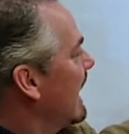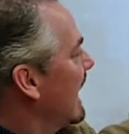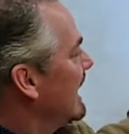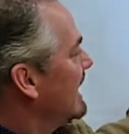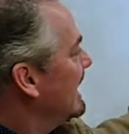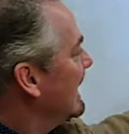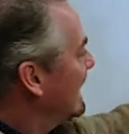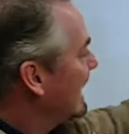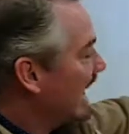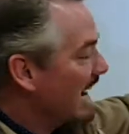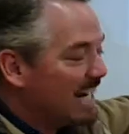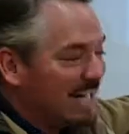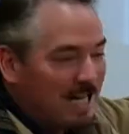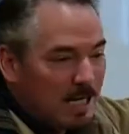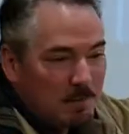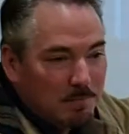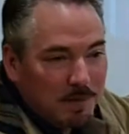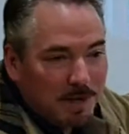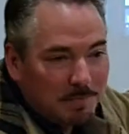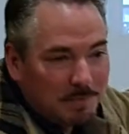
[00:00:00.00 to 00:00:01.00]
and he can't
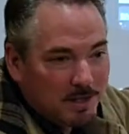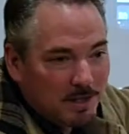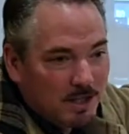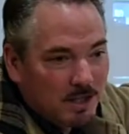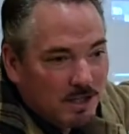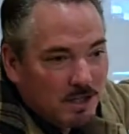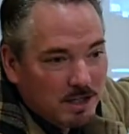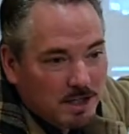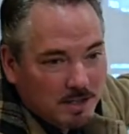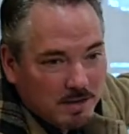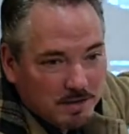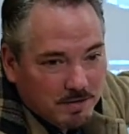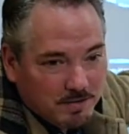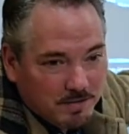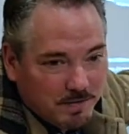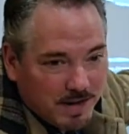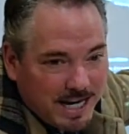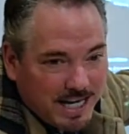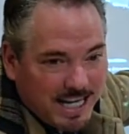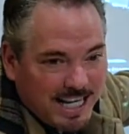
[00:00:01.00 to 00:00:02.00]
keep up the, the
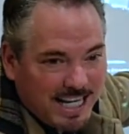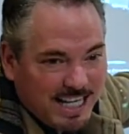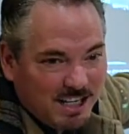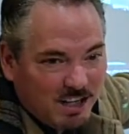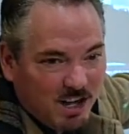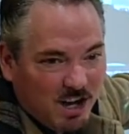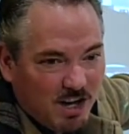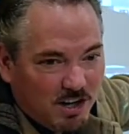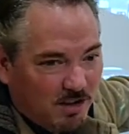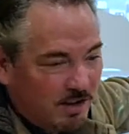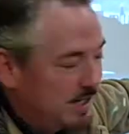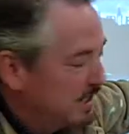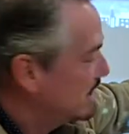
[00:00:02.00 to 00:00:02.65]
fake any longer.